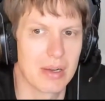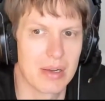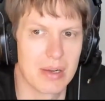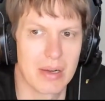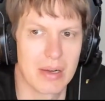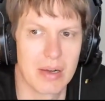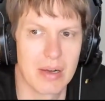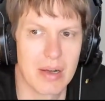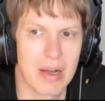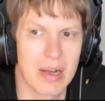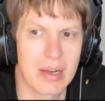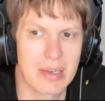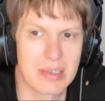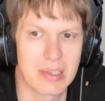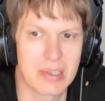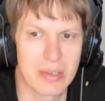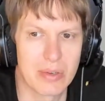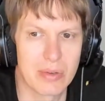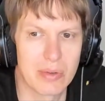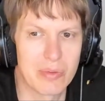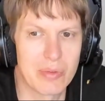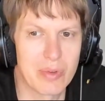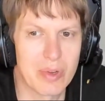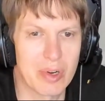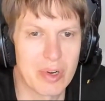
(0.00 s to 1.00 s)
uh,
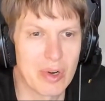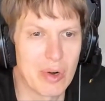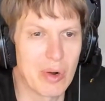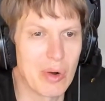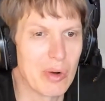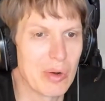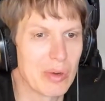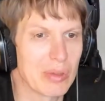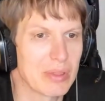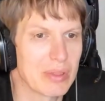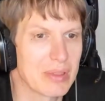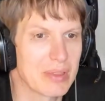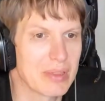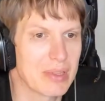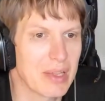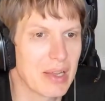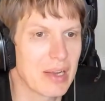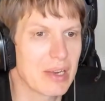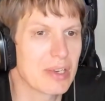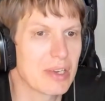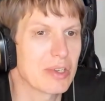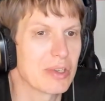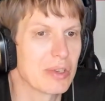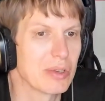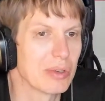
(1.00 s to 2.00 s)
execute the raw
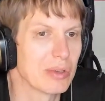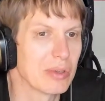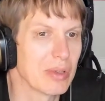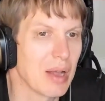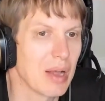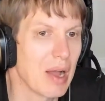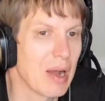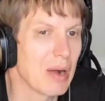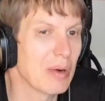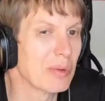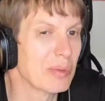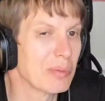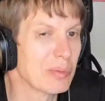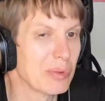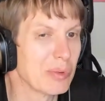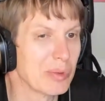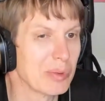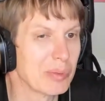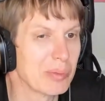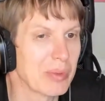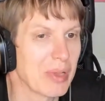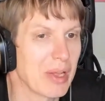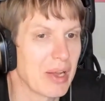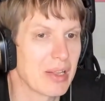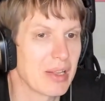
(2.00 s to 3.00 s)
textual output
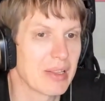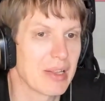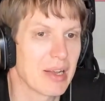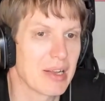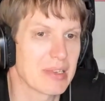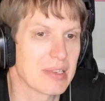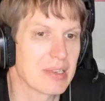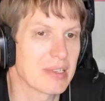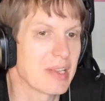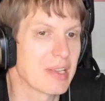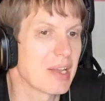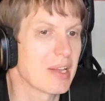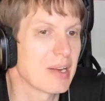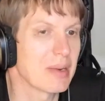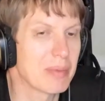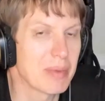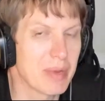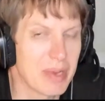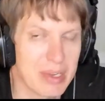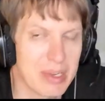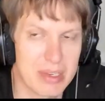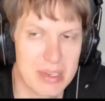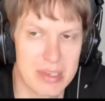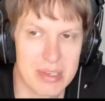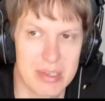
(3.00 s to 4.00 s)
plan as a
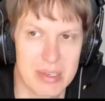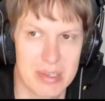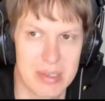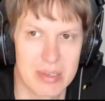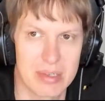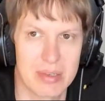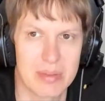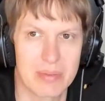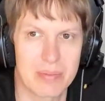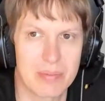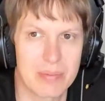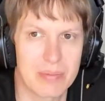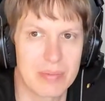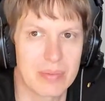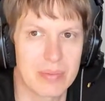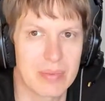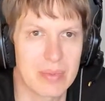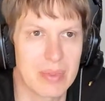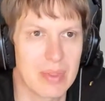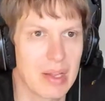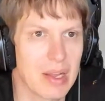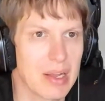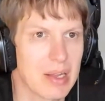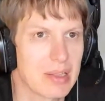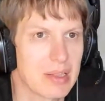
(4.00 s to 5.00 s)
database uh,
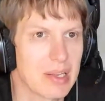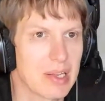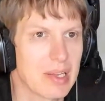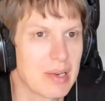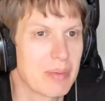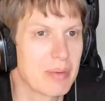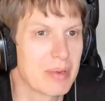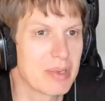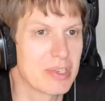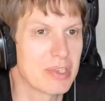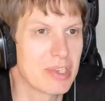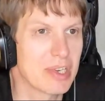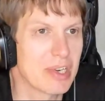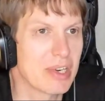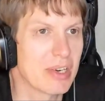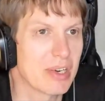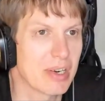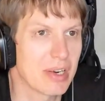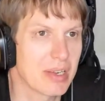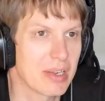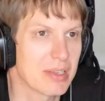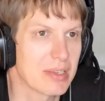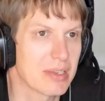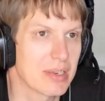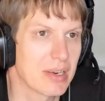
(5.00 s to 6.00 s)
mm, a database
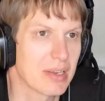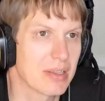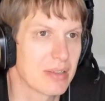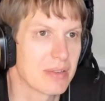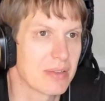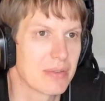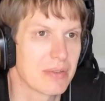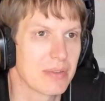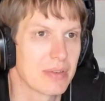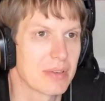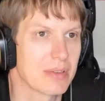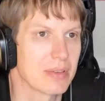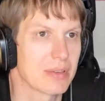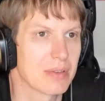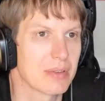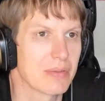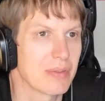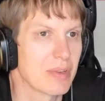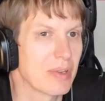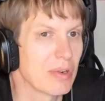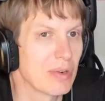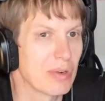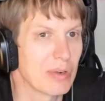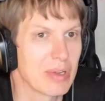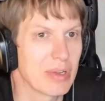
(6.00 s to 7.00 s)
generates, right? then
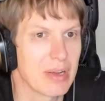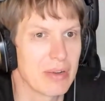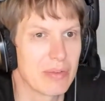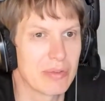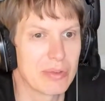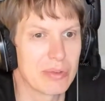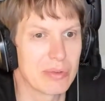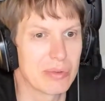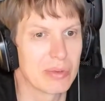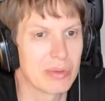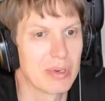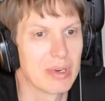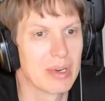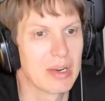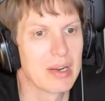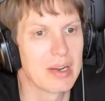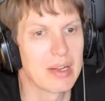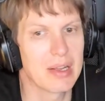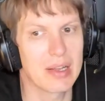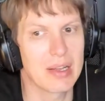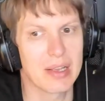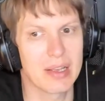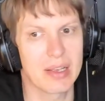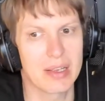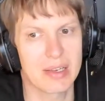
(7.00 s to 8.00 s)
uh, you don't have to
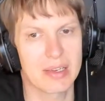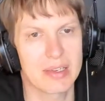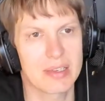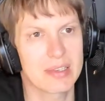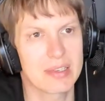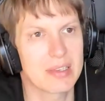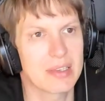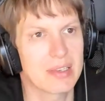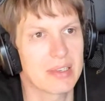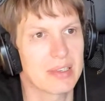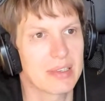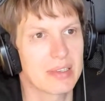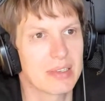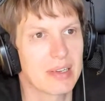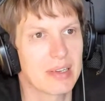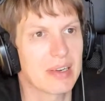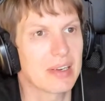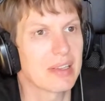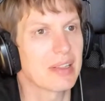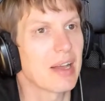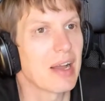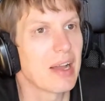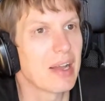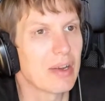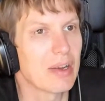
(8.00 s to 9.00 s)
ex- uh,
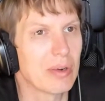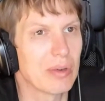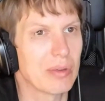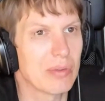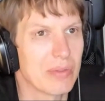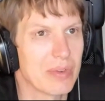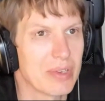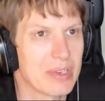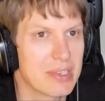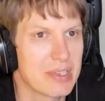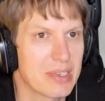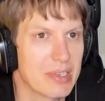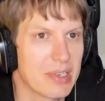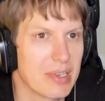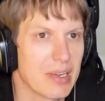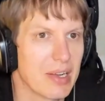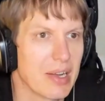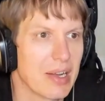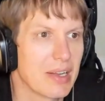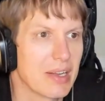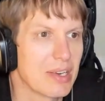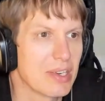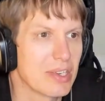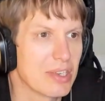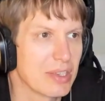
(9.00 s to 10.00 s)
rely on this
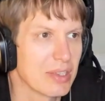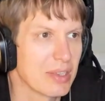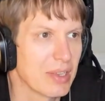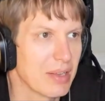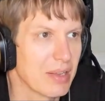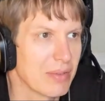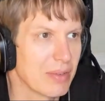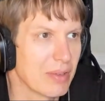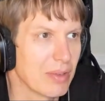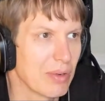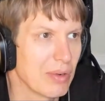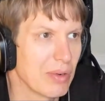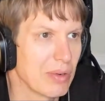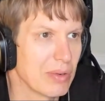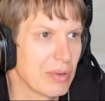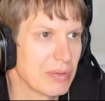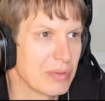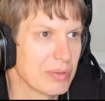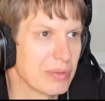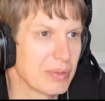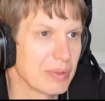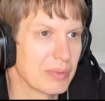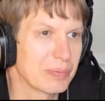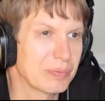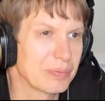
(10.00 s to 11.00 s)
additional level of
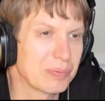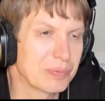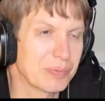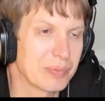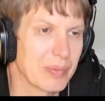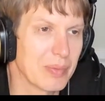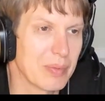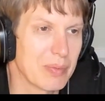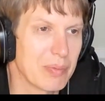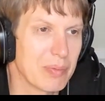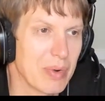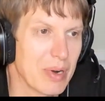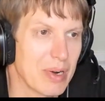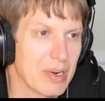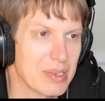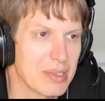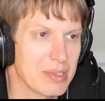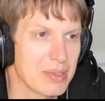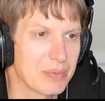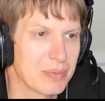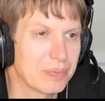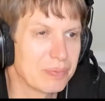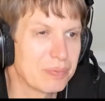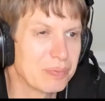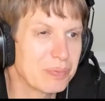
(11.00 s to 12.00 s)
um, mm,
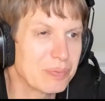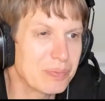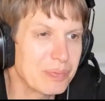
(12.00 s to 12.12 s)
parsing.